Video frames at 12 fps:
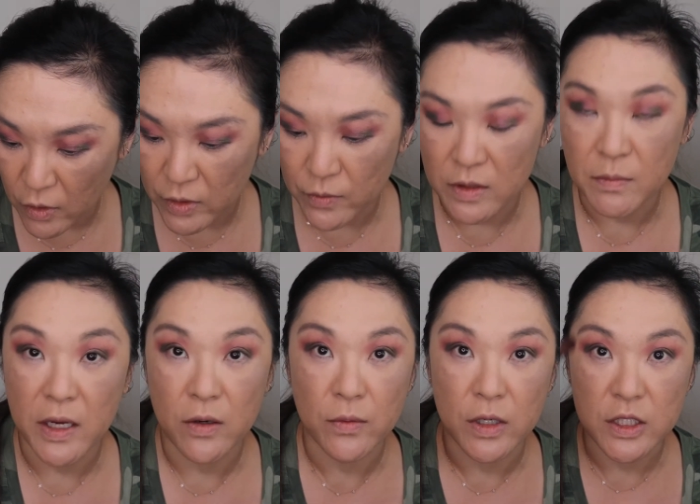in with my
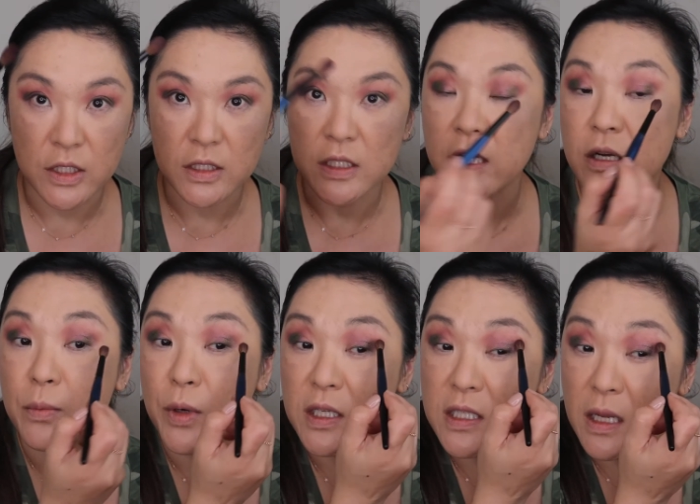original shader
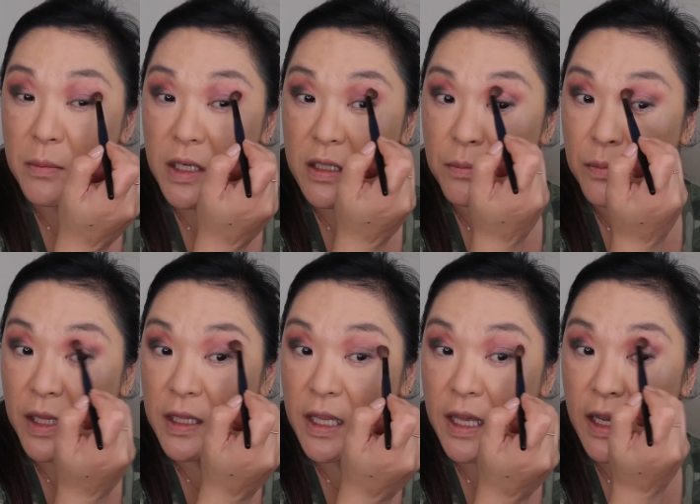brush and I'm gonna
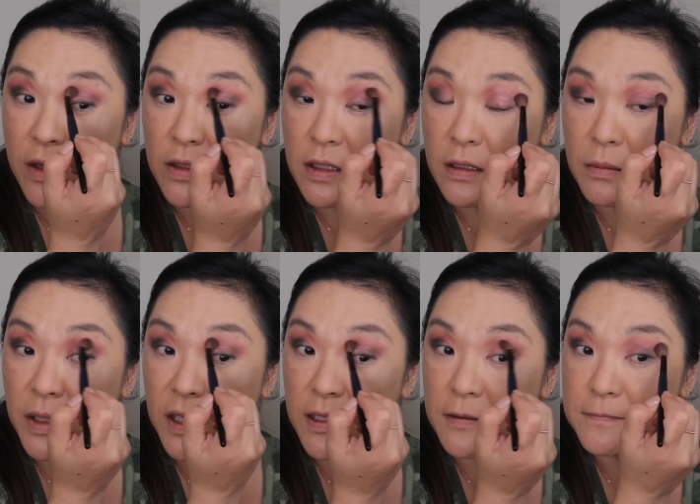blend that out a little bit.